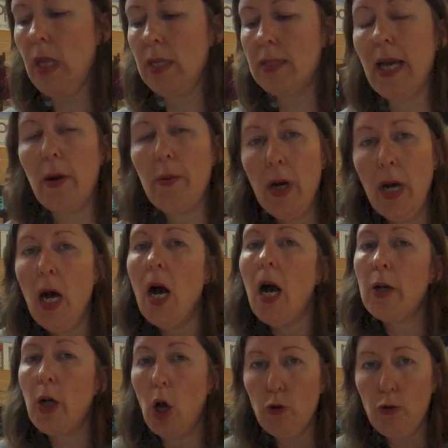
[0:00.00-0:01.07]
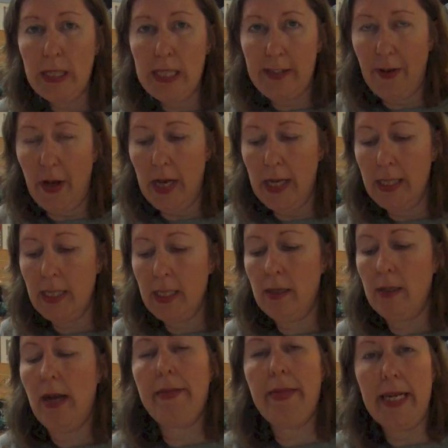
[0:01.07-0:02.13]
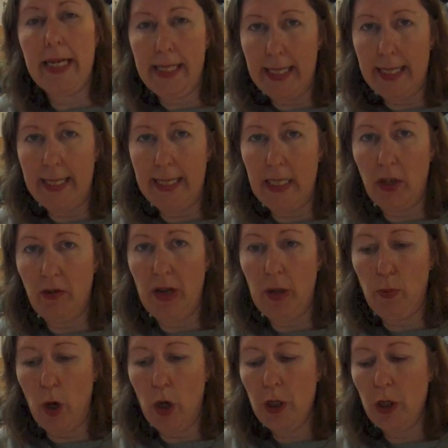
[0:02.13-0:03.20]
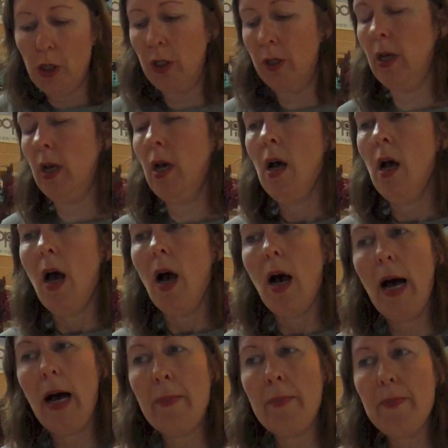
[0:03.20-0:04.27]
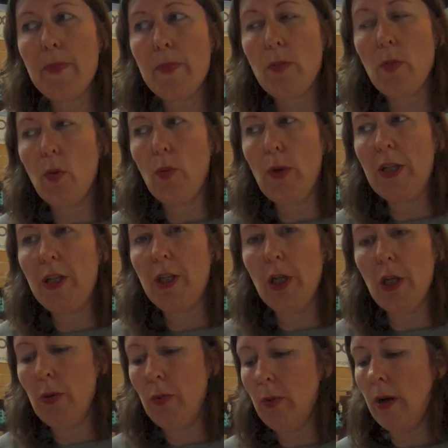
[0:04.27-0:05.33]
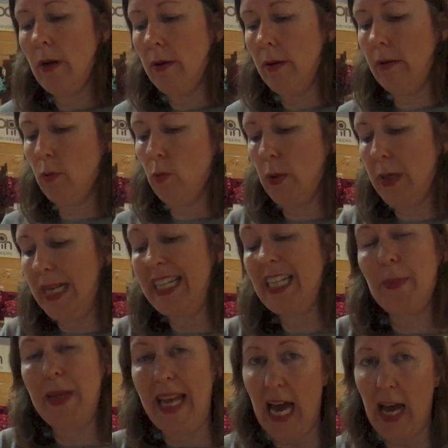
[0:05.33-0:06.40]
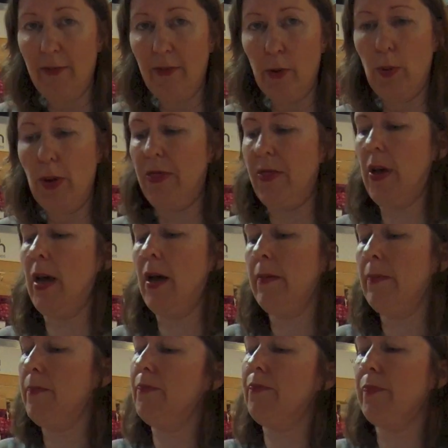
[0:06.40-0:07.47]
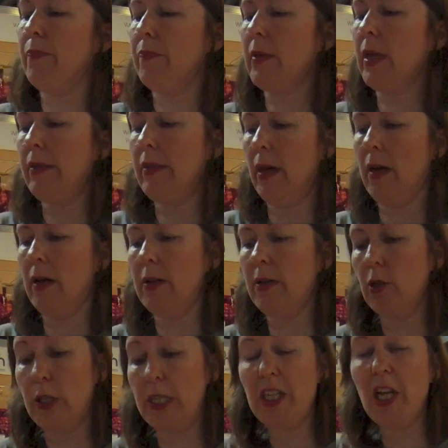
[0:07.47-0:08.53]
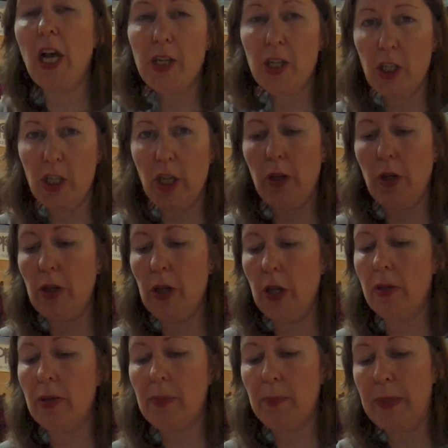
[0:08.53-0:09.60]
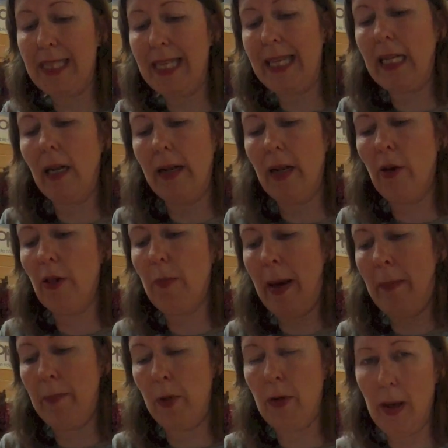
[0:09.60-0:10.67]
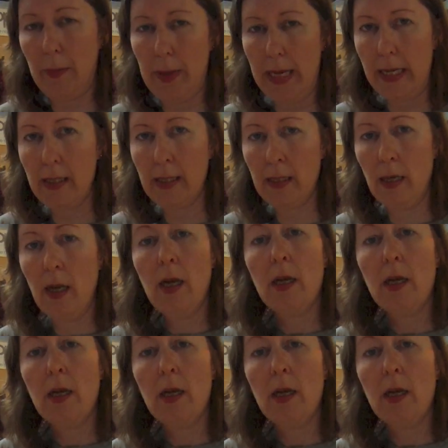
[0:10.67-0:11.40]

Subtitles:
So a cold rinse first, and then a 60-degree wash. We do need to be careful with the detergents that you use, particularly on the bamboo nappies.